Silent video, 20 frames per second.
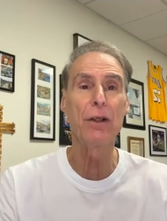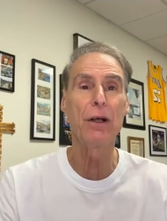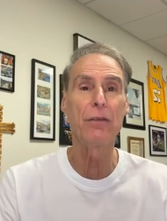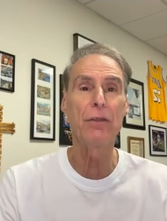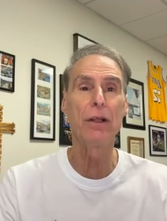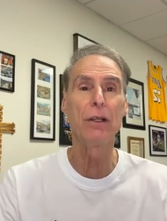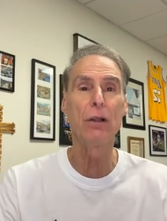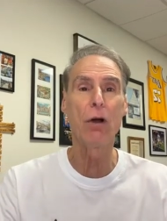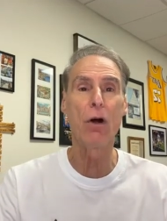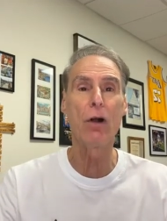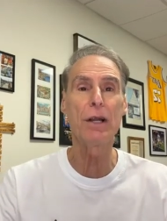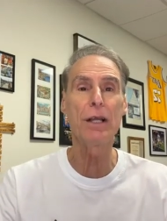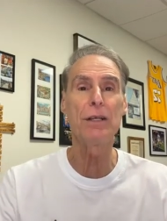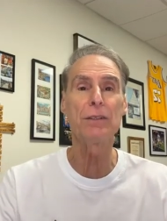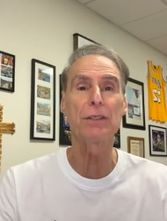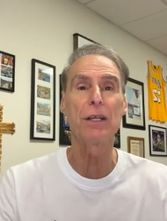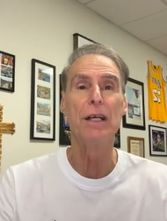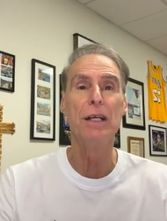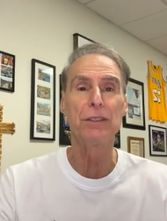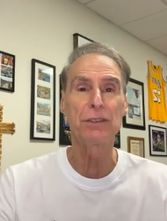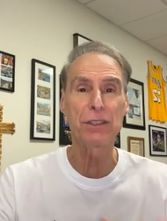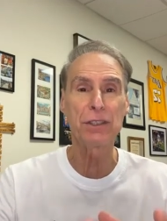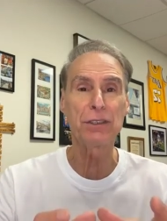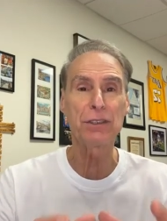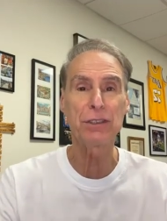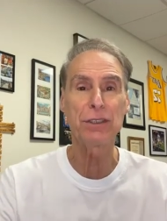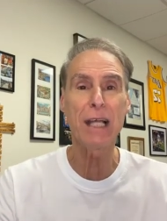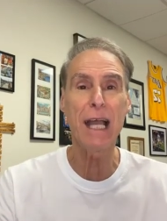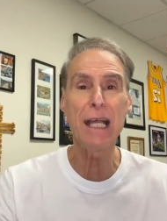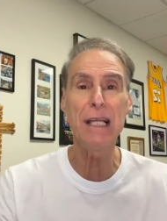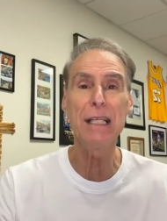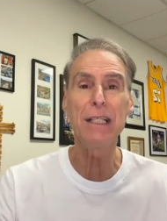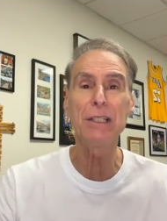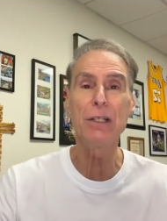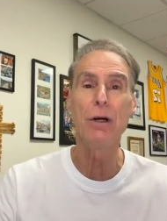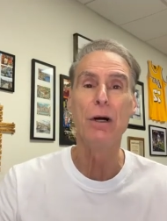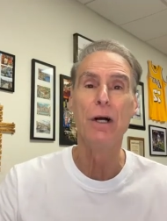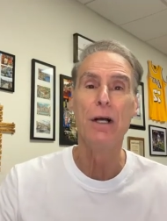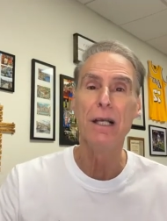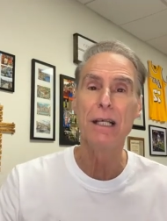The, the Lord is sustaining
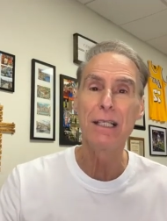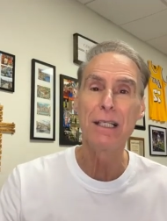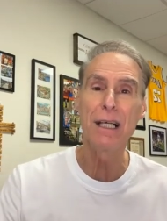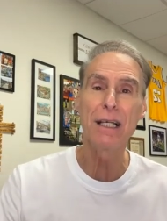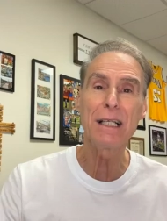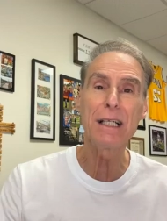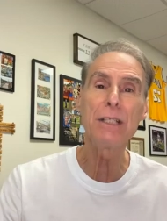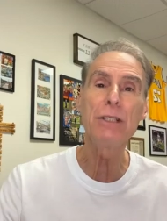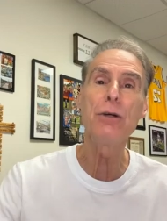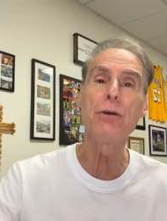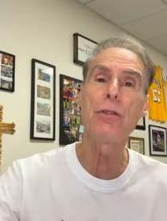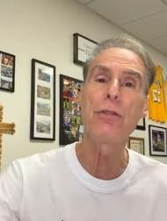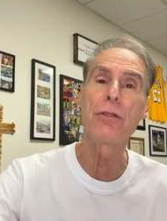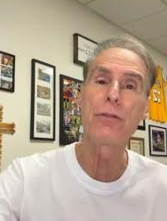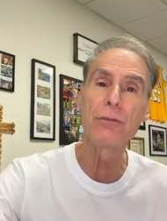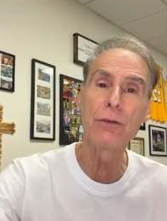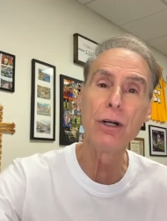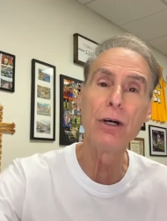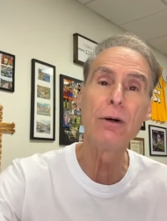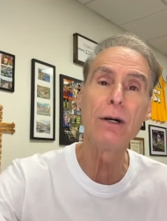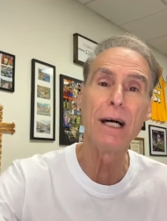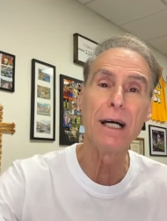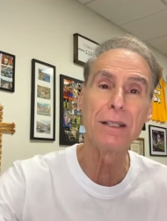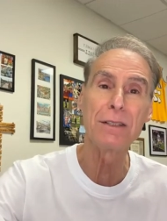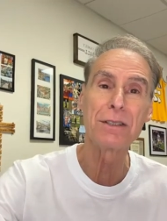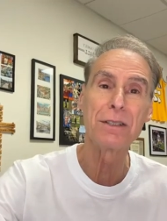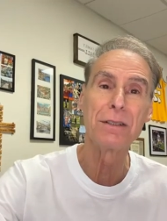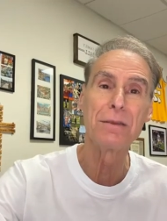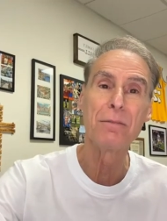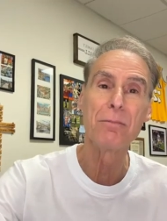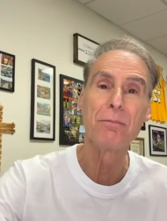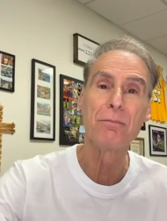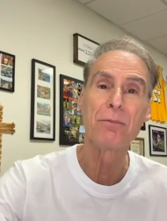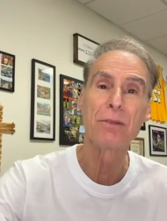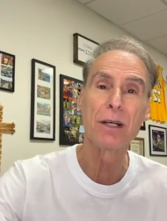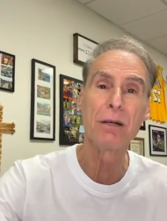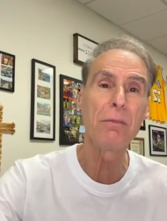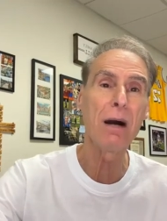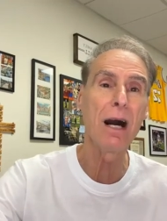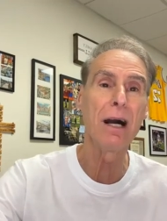you, getting you through it.
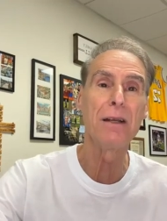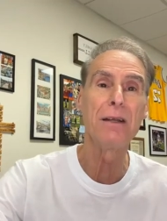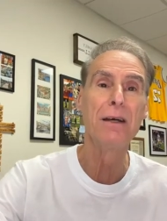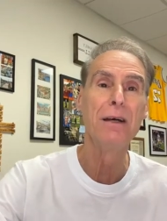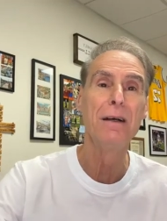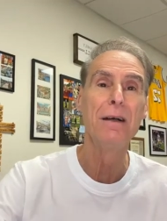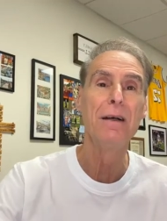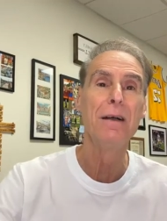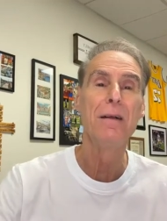Come on.